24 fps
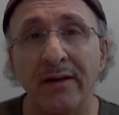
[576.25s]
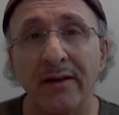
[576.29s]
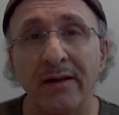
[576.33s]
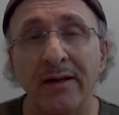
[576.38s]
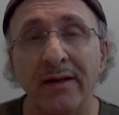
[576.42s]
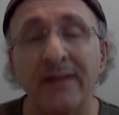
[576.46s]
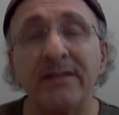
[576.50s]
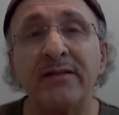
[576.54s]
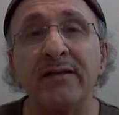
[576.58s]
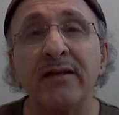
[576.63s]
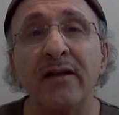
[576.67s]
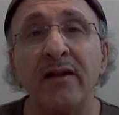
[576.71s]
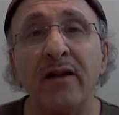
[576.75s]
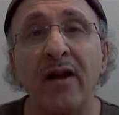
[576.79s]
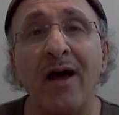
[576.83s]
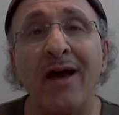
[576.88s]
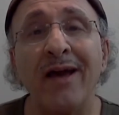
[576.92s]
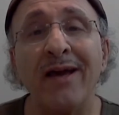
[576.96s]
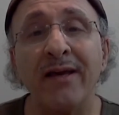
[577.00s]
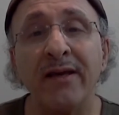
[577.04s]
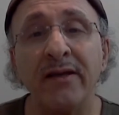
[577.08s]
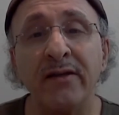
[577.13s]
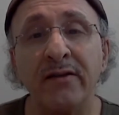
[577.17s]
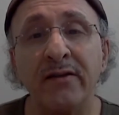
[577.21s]
It's a
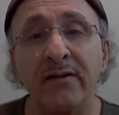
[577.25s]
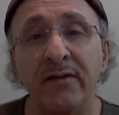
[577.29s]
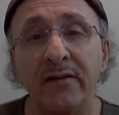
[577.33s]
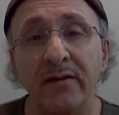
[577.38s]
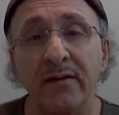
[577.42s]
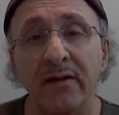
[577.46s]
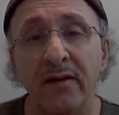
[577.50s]
light